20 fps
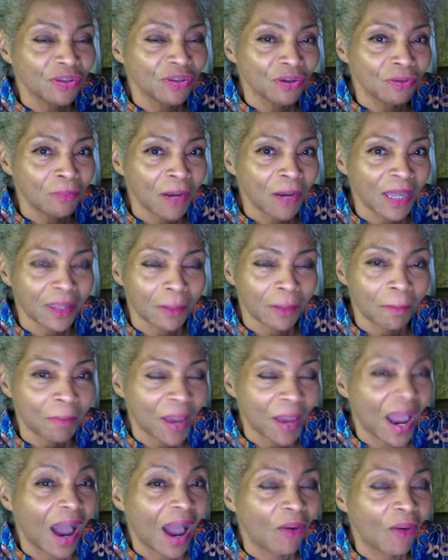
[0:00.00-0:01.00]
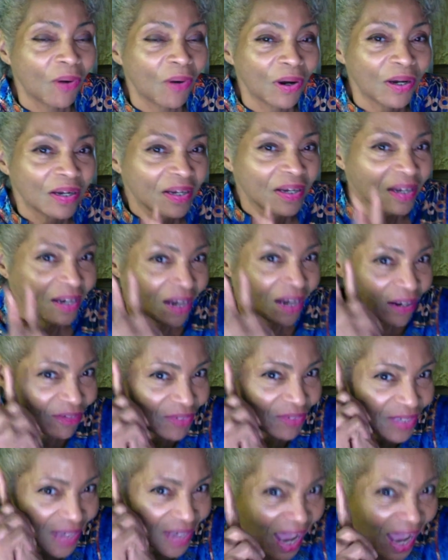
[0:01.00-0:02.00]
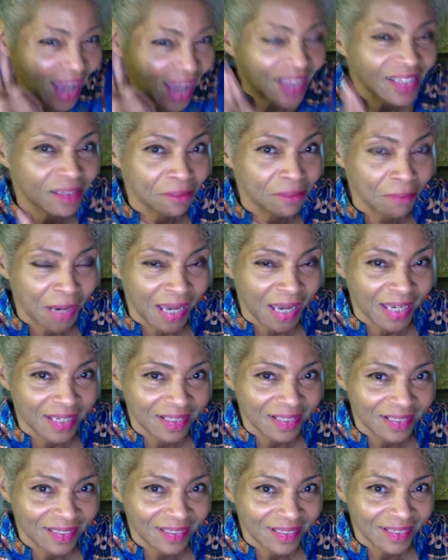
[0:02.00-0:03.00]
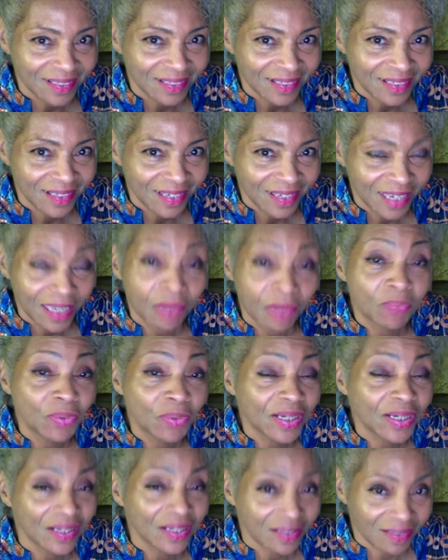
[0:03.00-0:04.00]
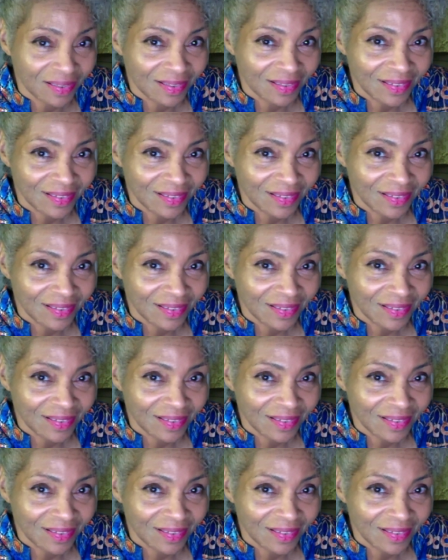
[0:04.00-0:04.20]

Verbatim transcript: you by the power of God's might. He will.